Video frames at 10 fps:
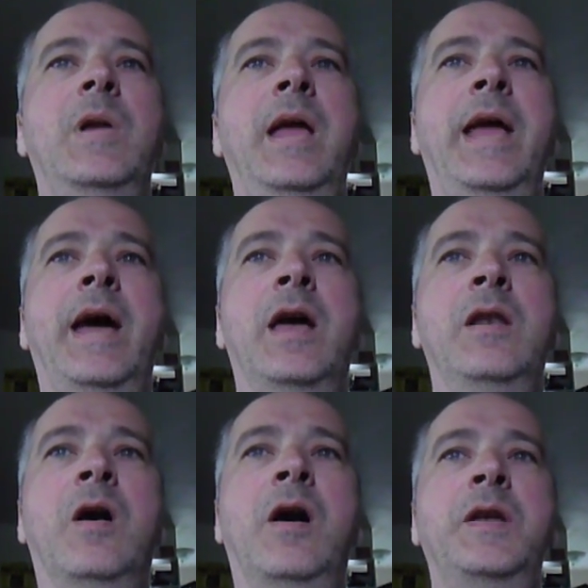
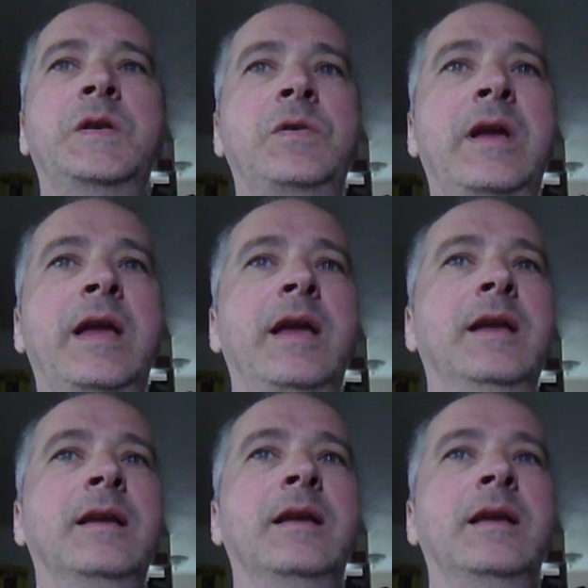and
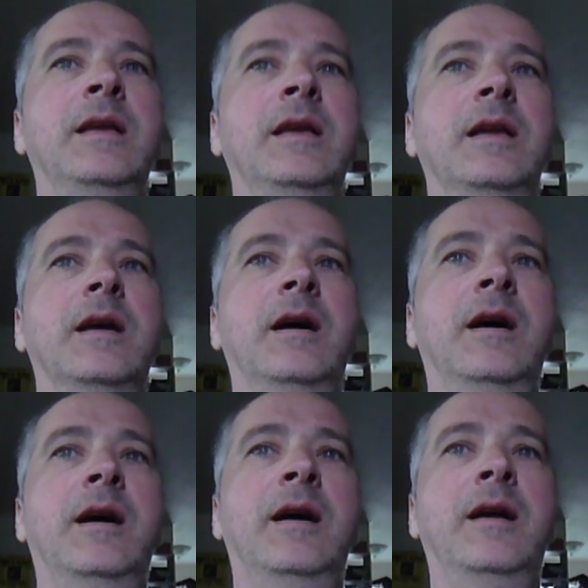Andre
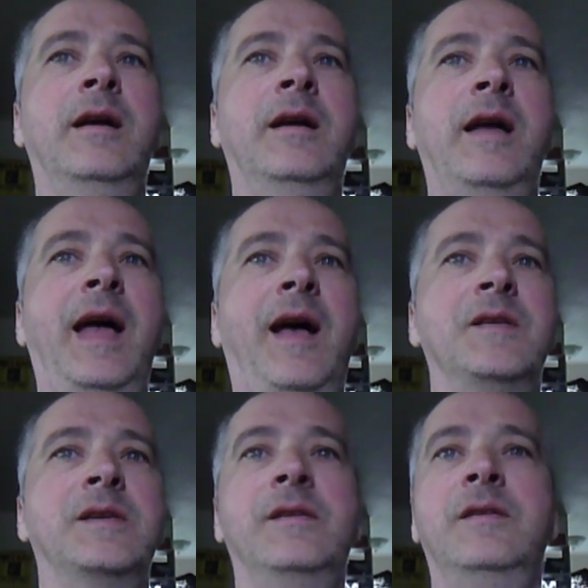uh,
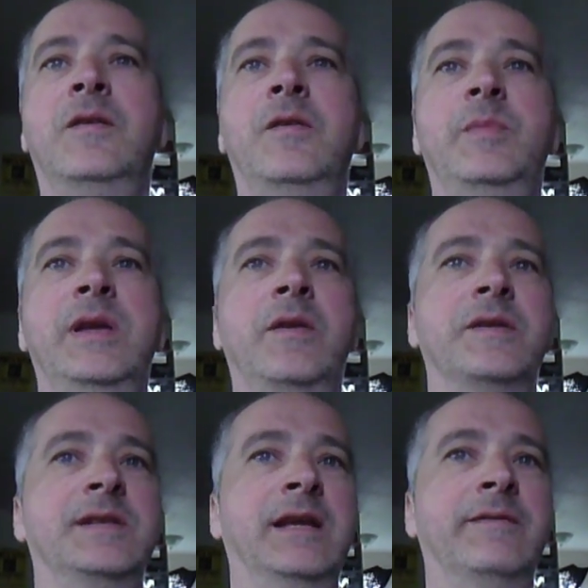asked, you know, it would be
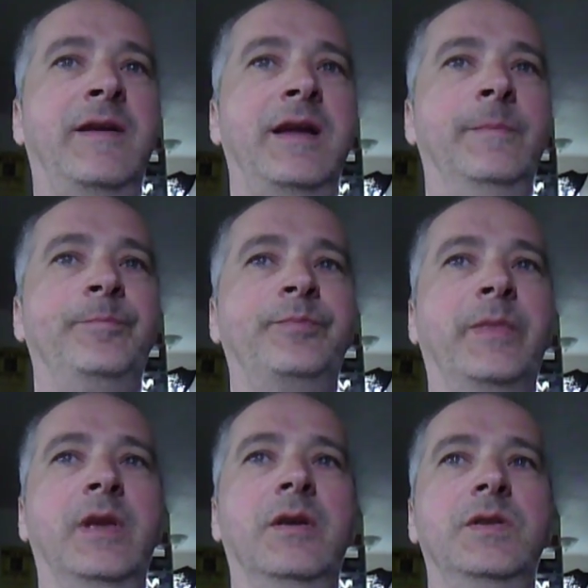interesting if I
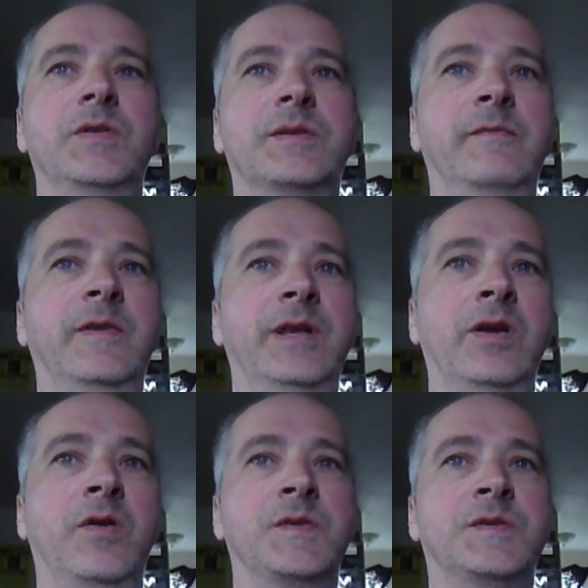do some
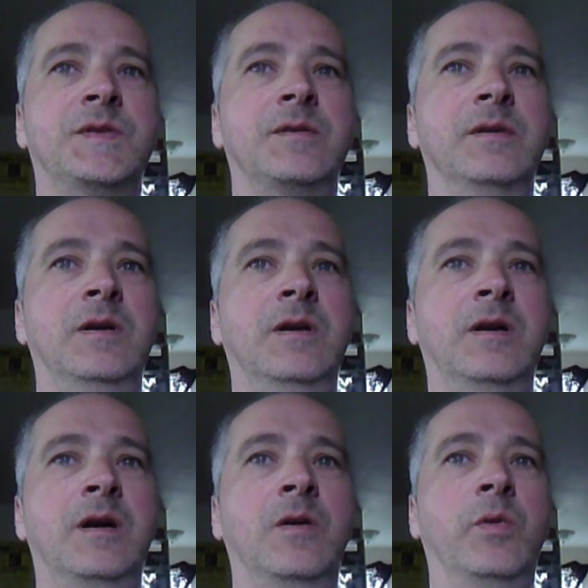videos
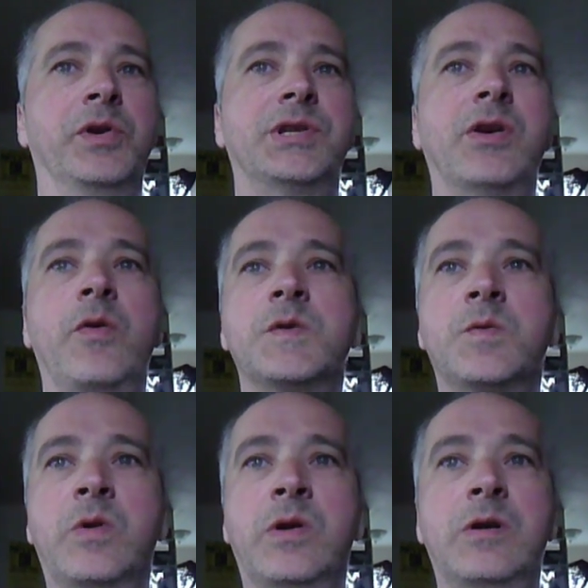uh, where shows
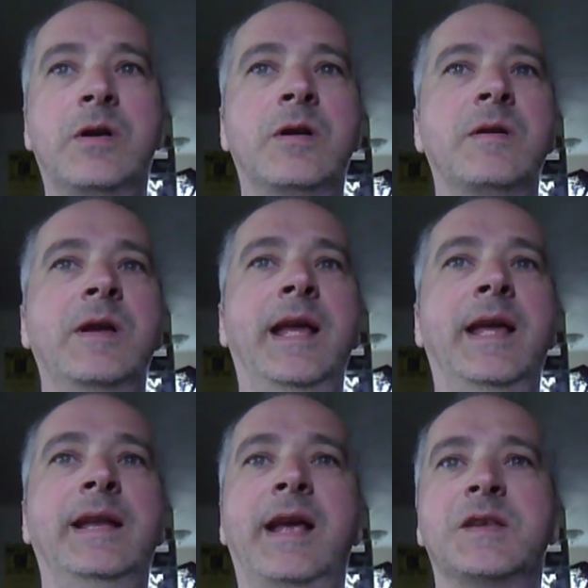were,
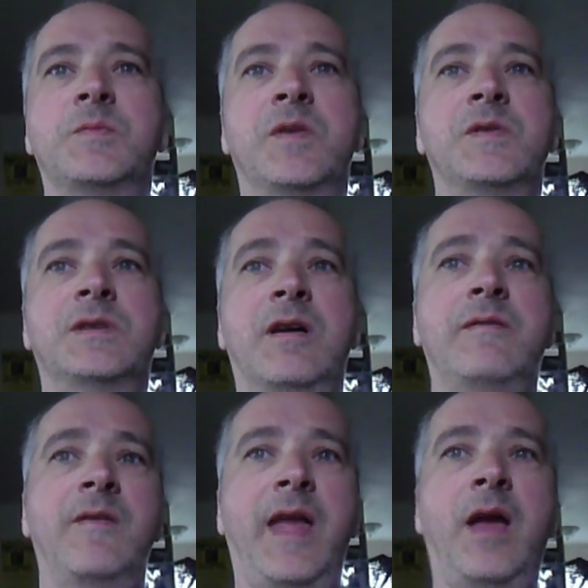and he asked some other stuff,
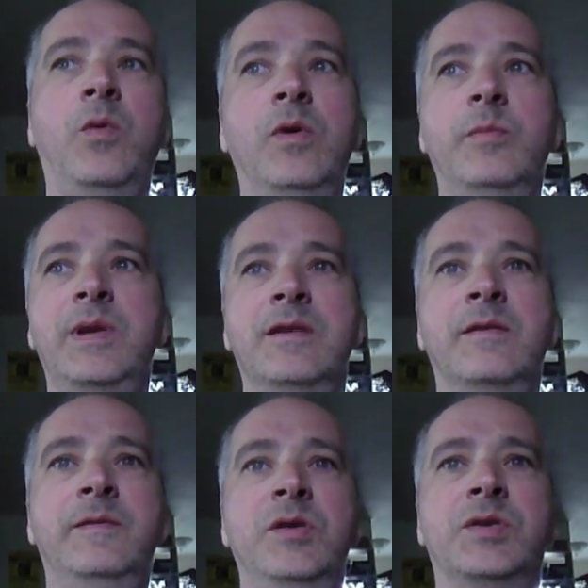and that will be in the
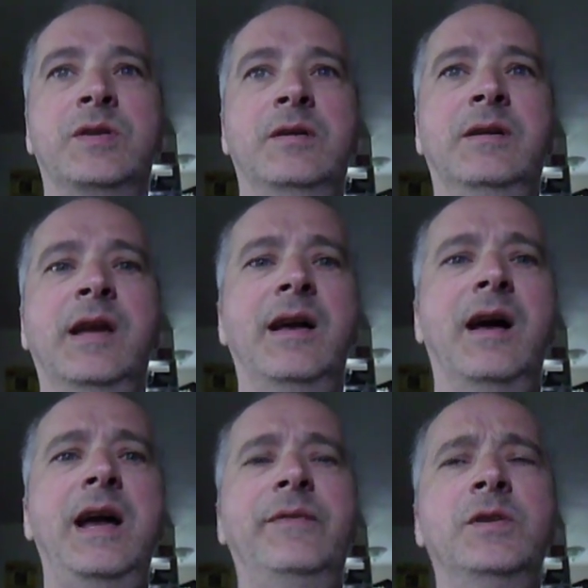future.
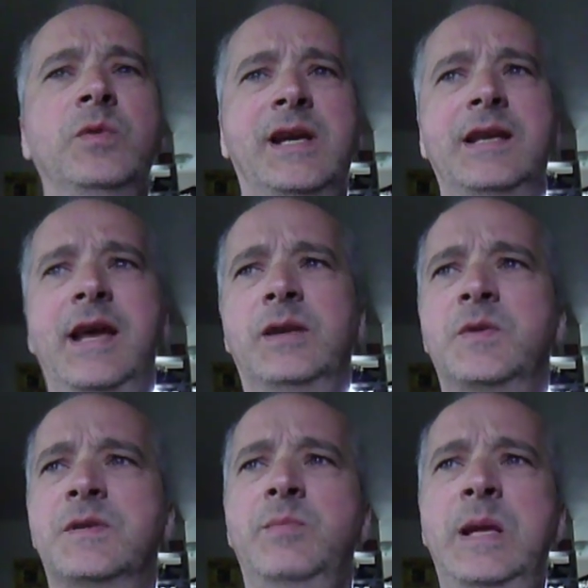I have to reconnect
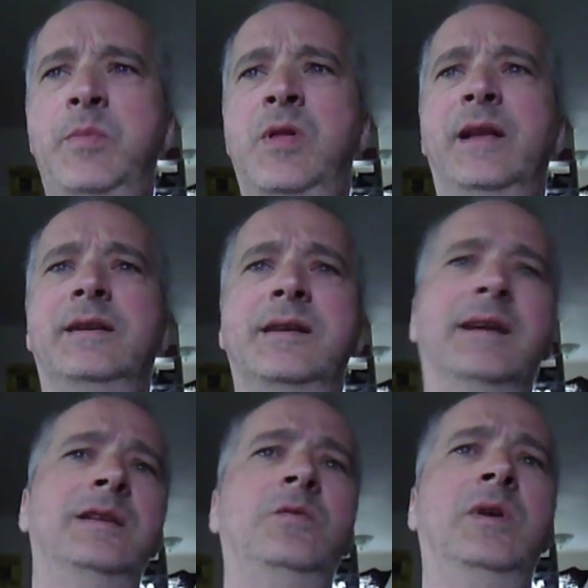with some people I
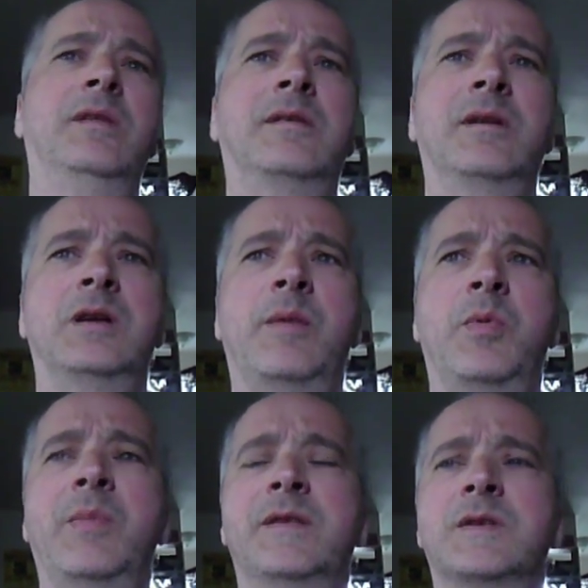connected with a couple
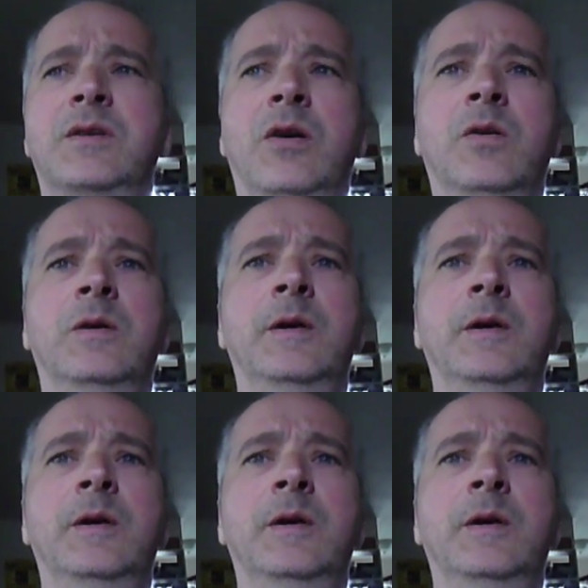months ago